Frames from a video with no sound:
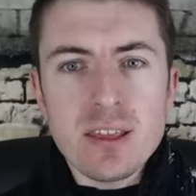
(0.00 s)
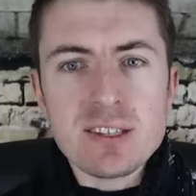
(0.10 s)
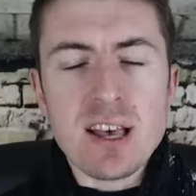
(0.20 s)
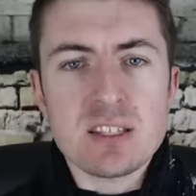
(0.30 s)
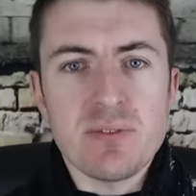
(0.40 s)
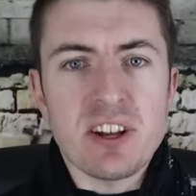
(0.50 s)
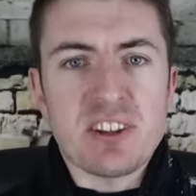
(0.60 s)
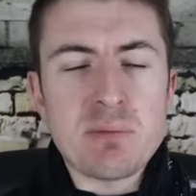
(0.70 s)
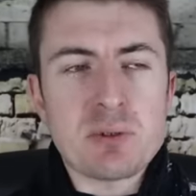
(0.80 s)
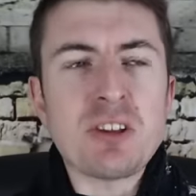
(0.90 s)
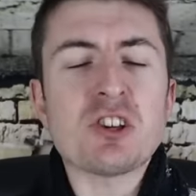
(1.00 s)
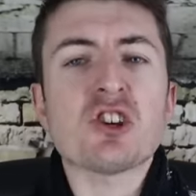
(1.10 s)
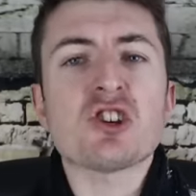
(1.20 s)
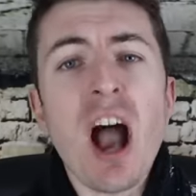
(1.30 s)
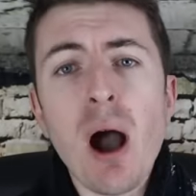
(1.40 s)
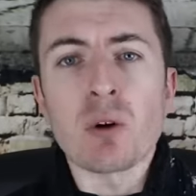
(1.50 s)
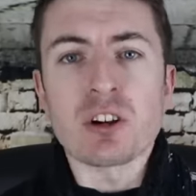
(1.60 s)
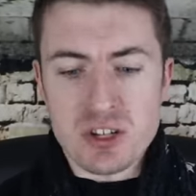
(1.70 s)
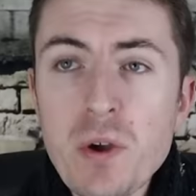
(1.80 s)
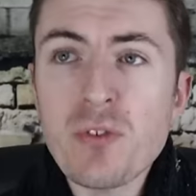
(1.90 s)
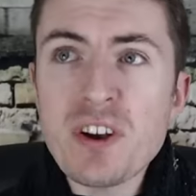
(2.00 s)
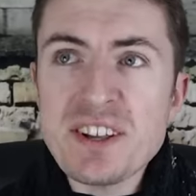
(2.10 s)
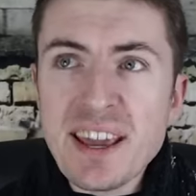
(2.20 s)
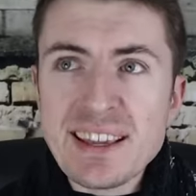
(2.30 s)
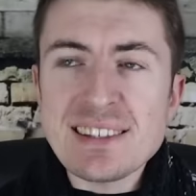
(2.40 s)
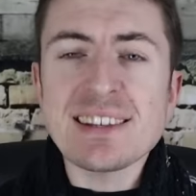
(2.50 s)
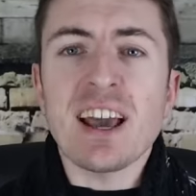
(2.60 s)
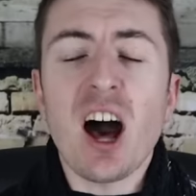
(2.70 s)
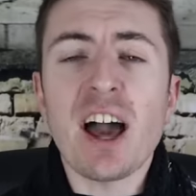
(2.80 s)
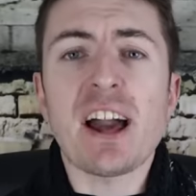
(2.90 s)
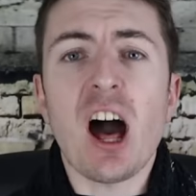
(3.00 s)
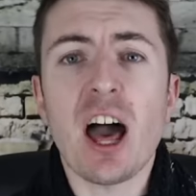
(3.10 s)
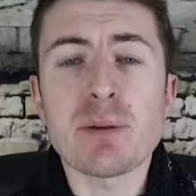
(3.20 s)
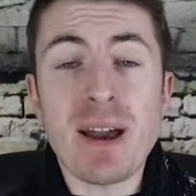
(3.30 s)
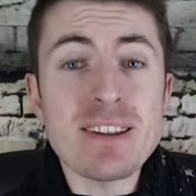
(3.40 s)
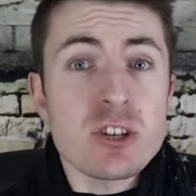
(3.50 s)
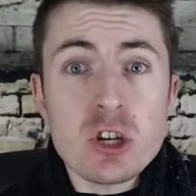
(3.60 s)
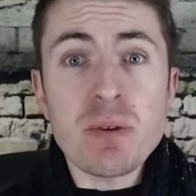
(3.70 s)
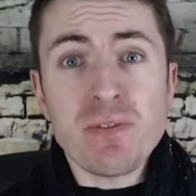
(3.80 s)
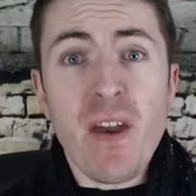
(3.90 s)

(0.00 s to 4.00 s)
This Aston Villa team has been showered with ridiculously high hype, and to be